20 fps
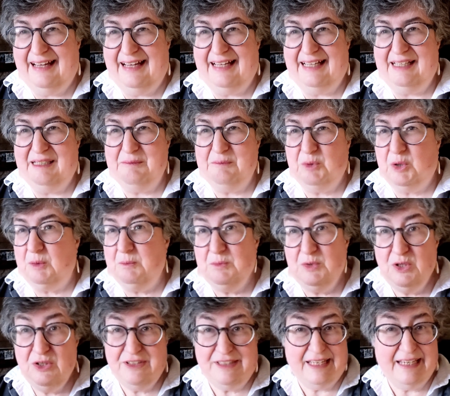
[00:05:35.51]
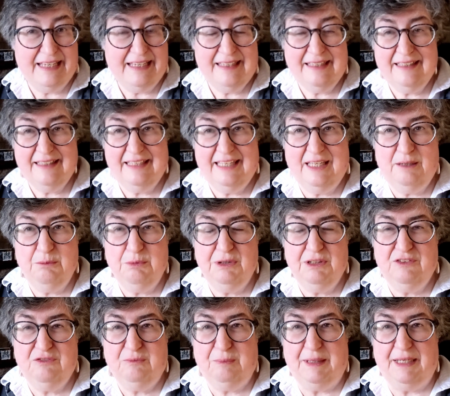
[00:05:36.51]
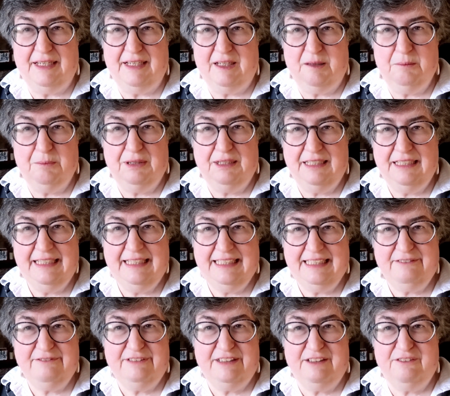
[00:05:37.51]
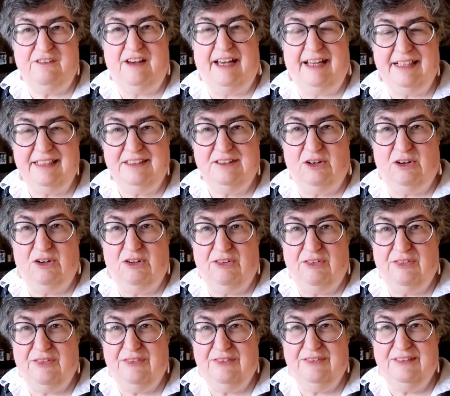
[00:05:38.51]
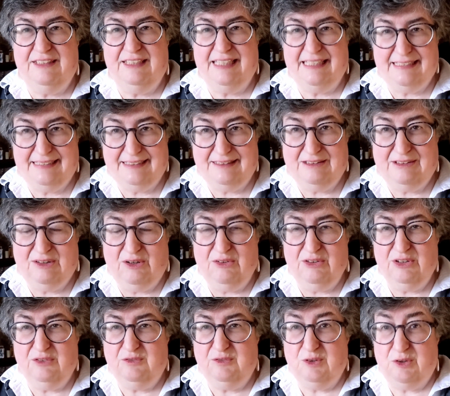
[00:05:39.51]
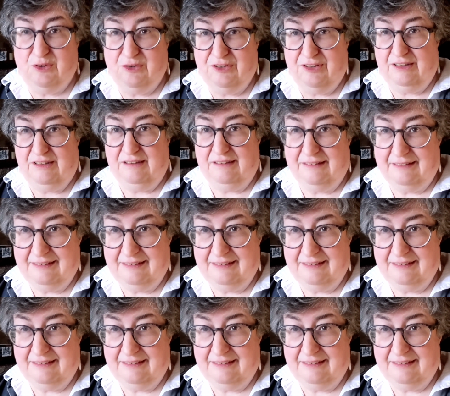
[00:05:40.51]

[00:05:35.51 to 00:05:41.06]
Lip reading: or music, it would have been a completely different effect on the listener, on the viewer.